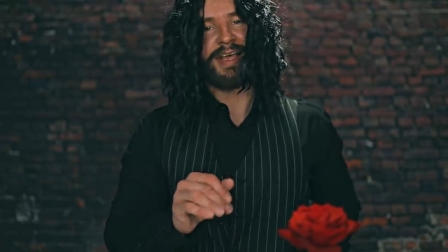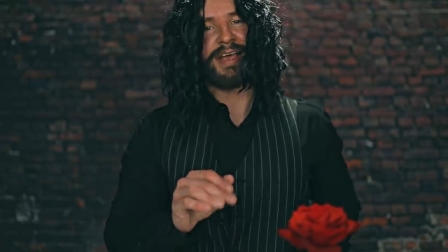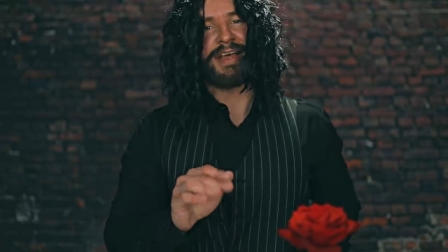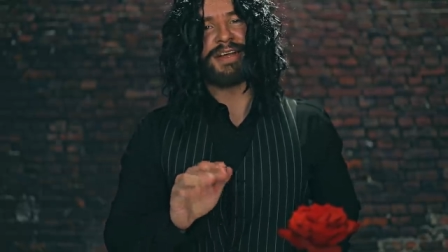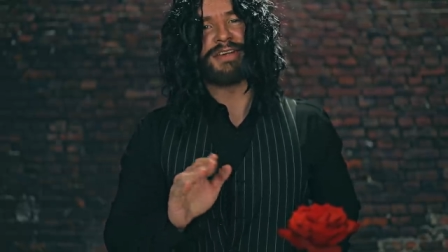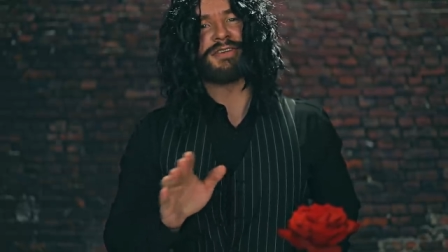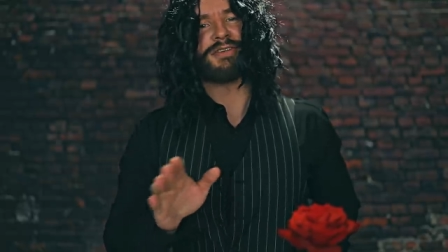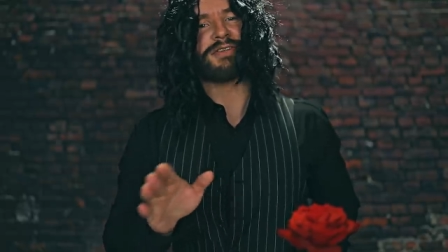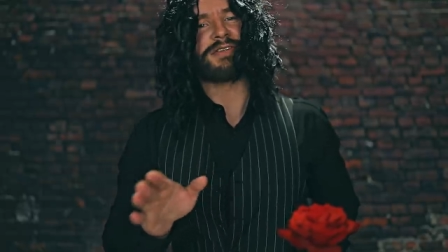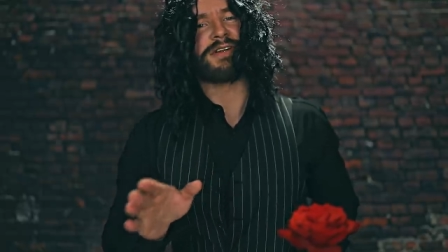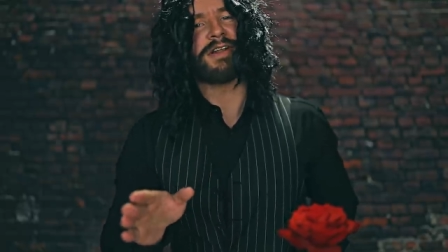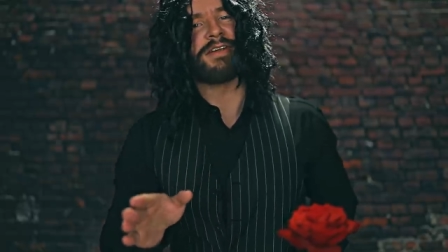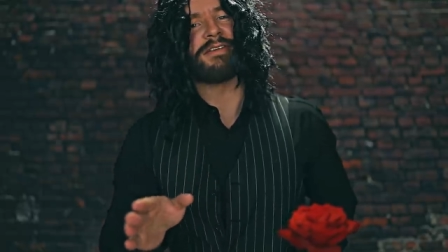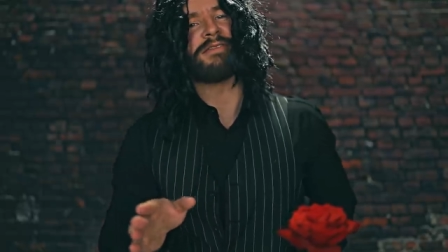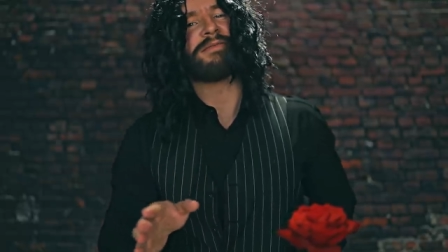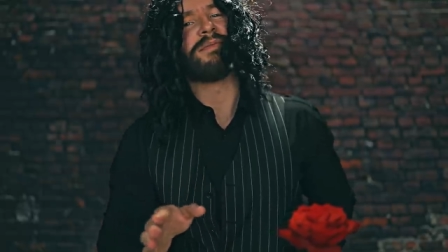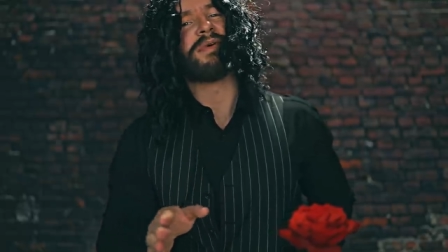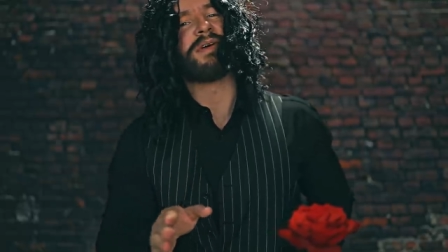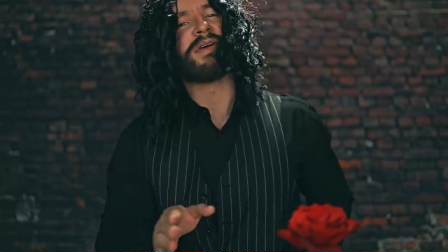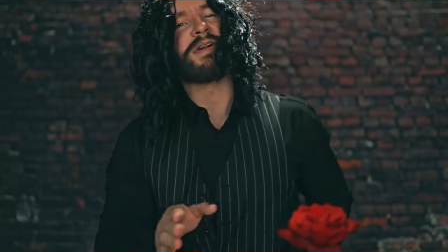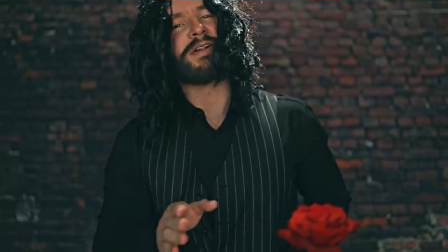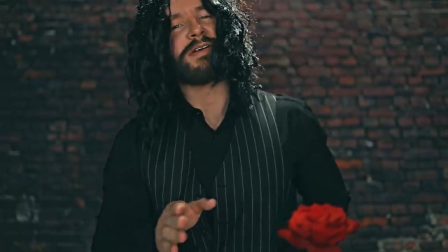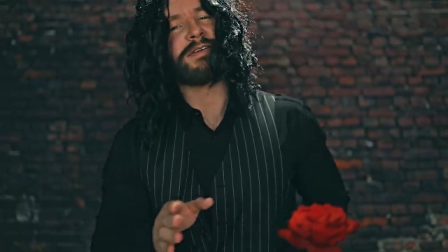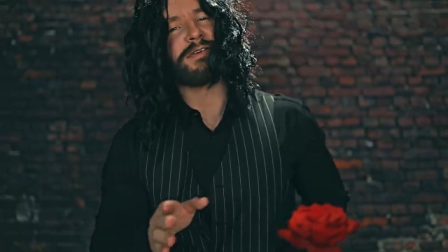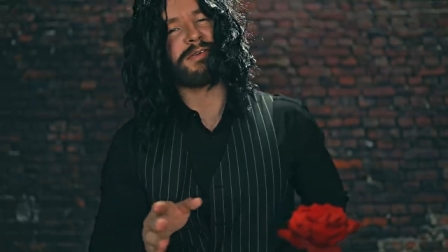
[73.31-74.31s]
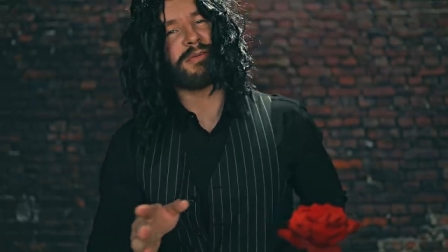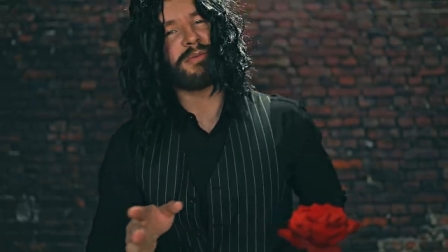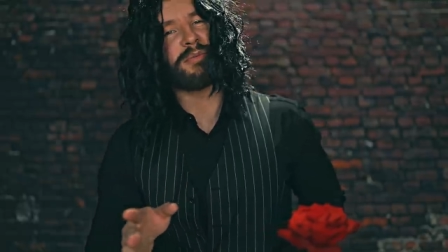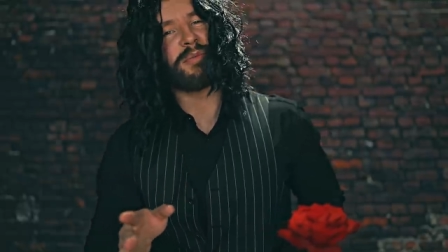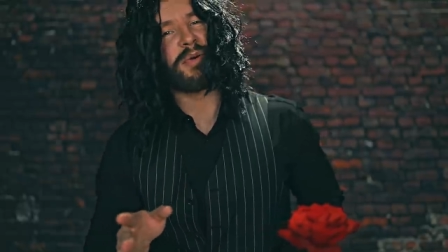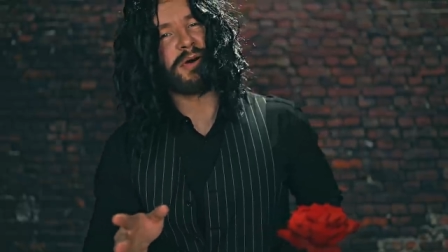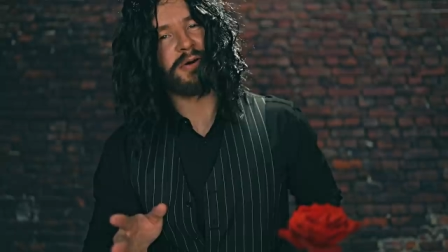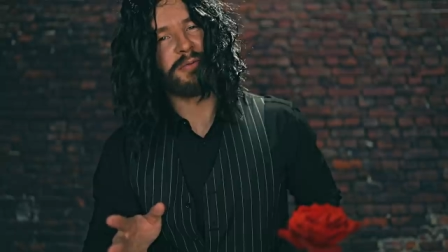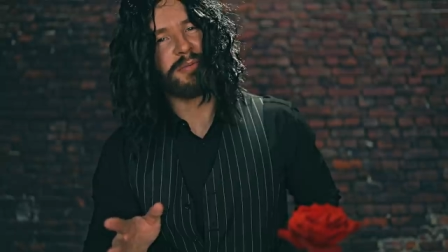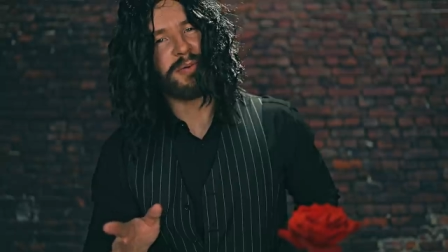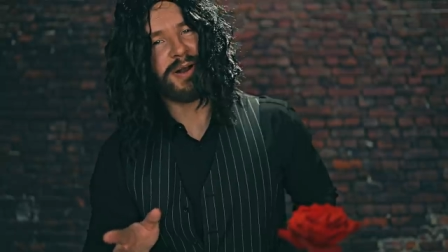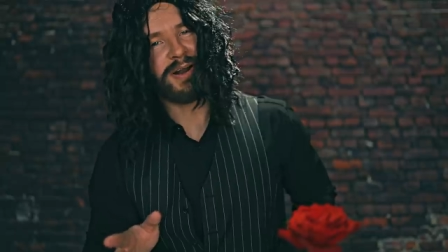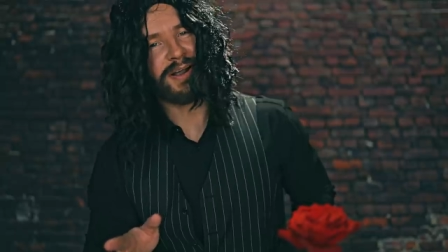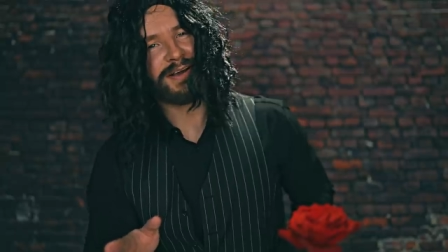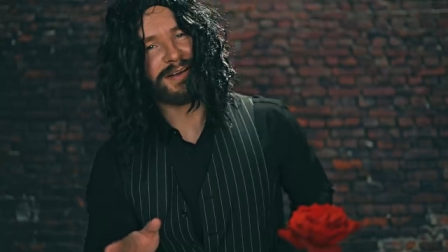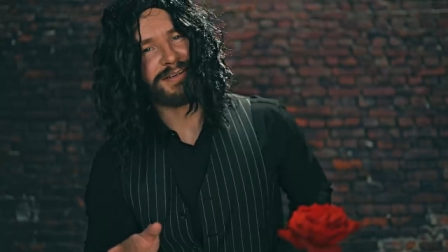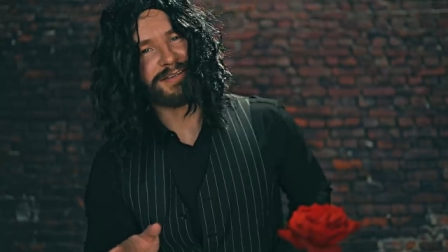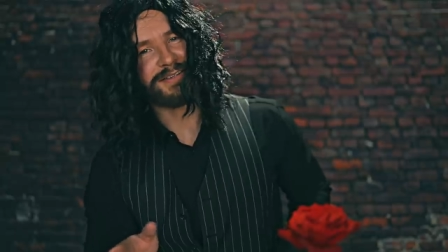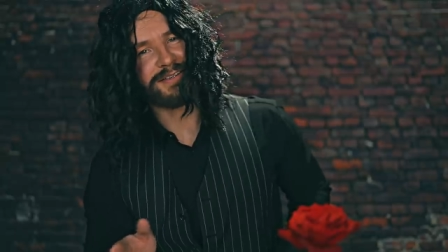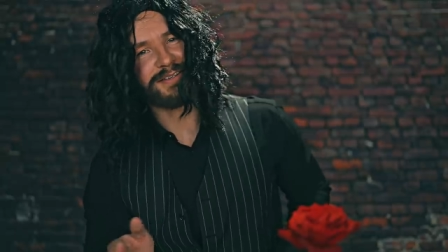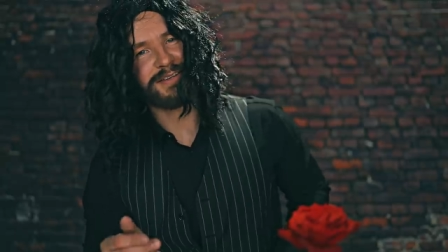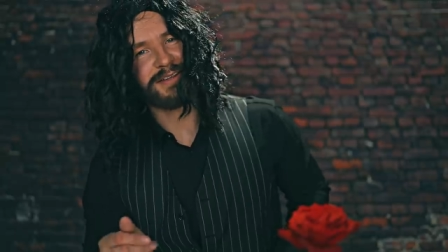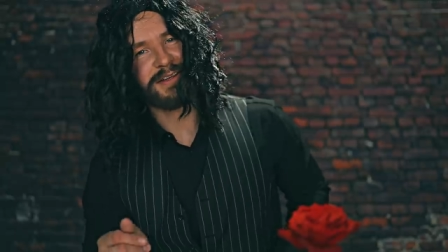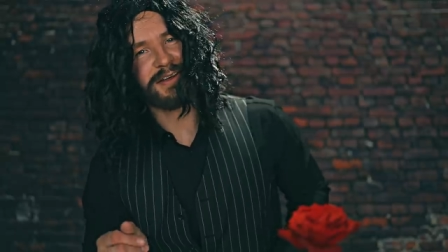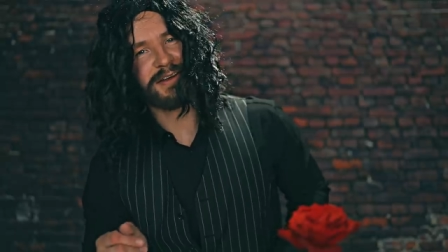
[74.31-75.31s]
It just left me a little
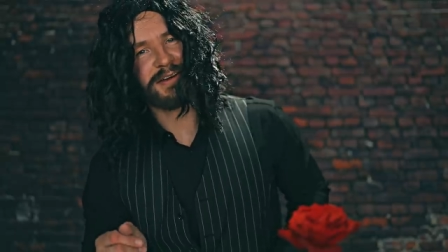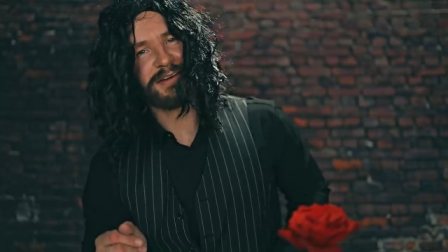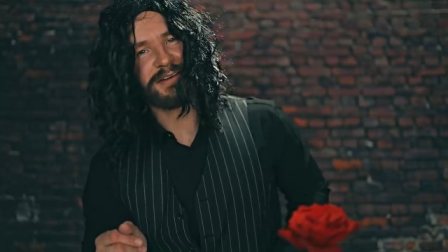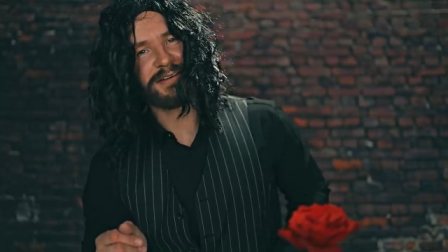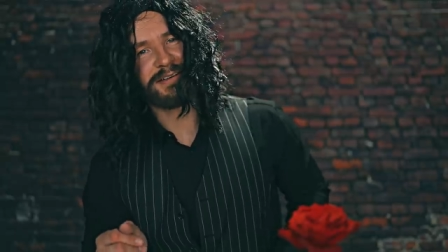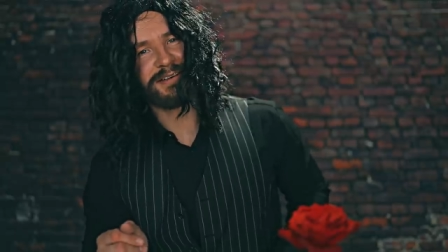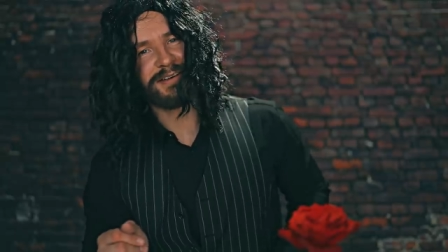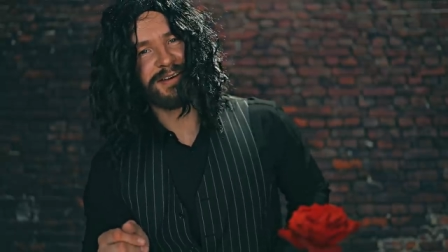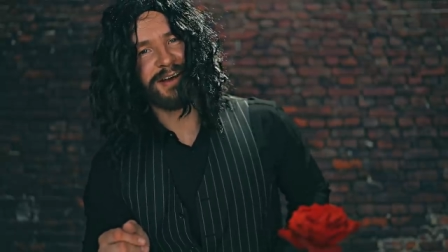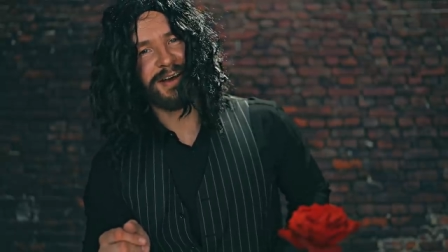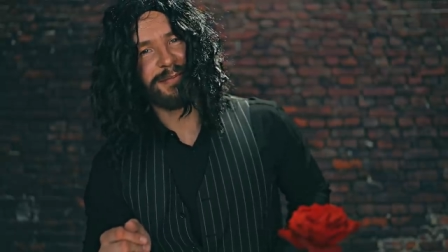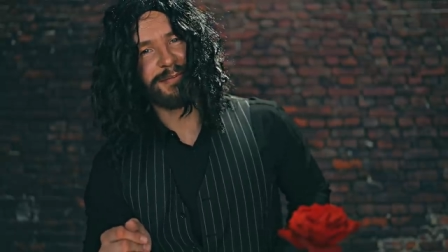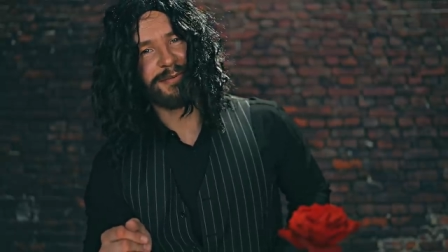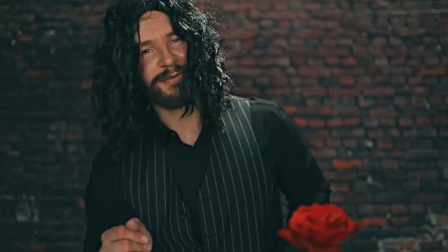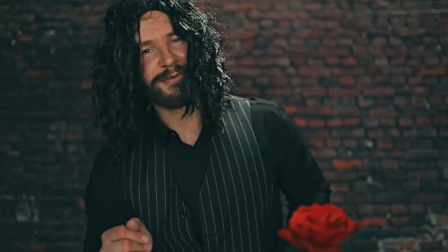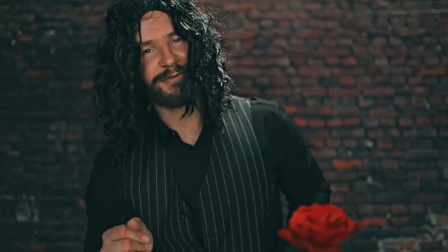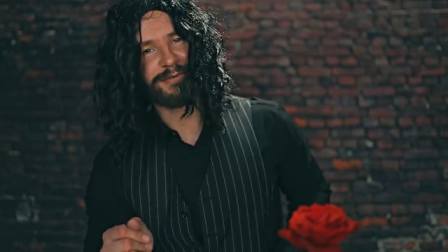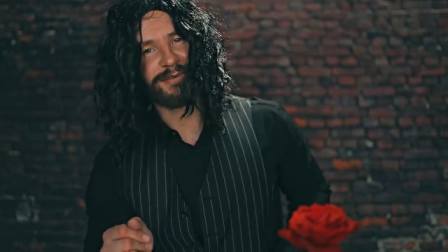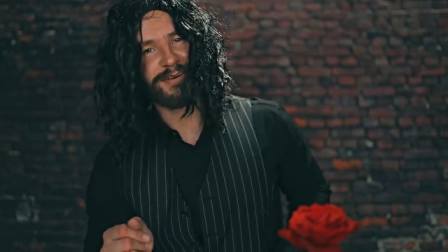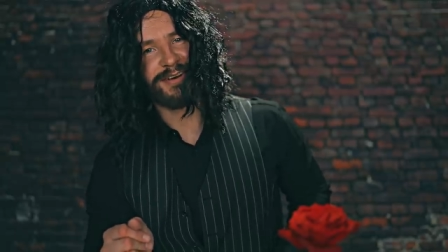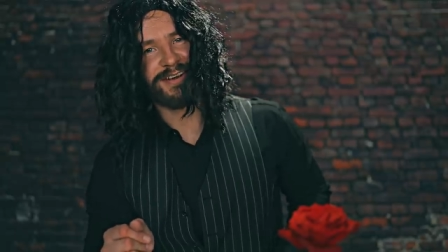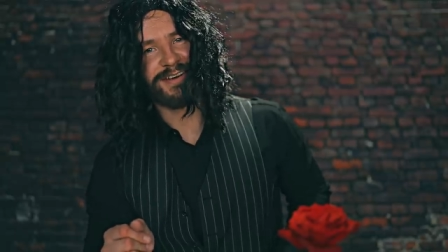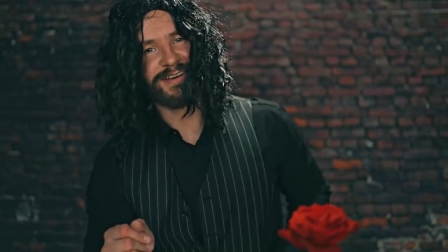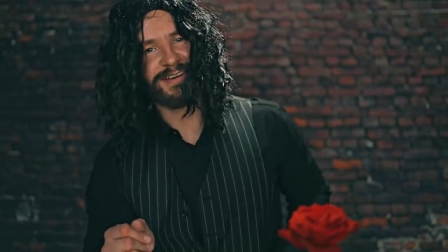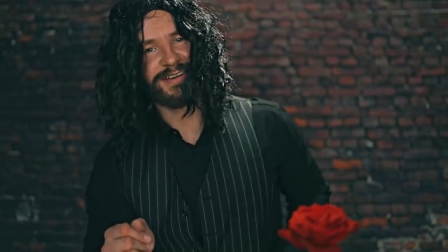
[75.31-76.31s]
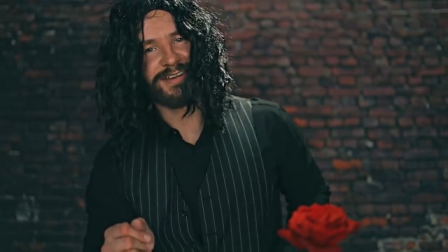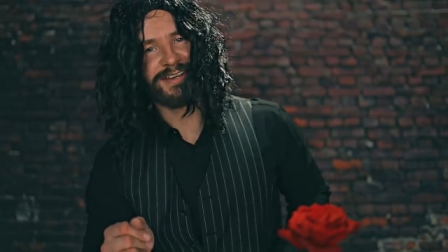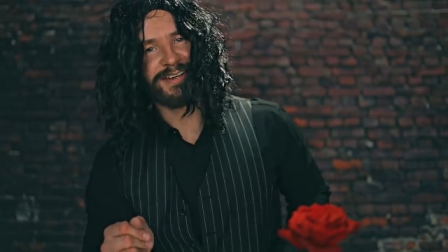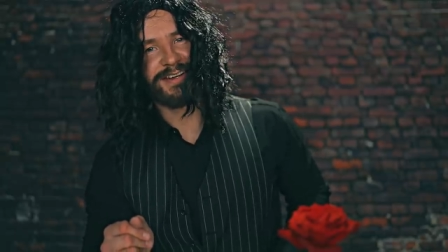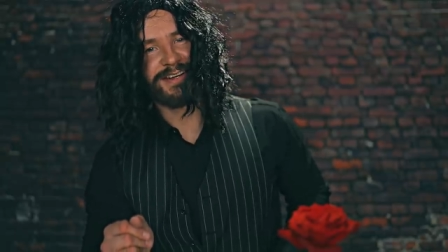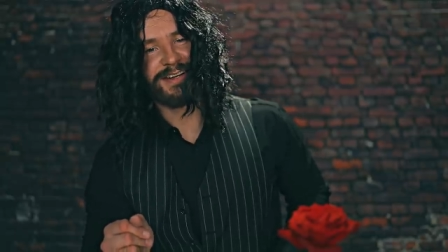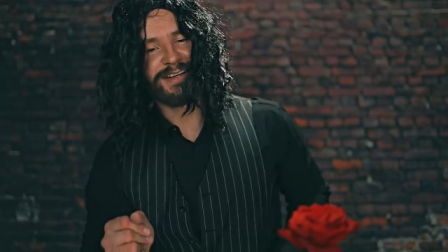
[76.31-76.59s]
perplexed there, I'm afraid.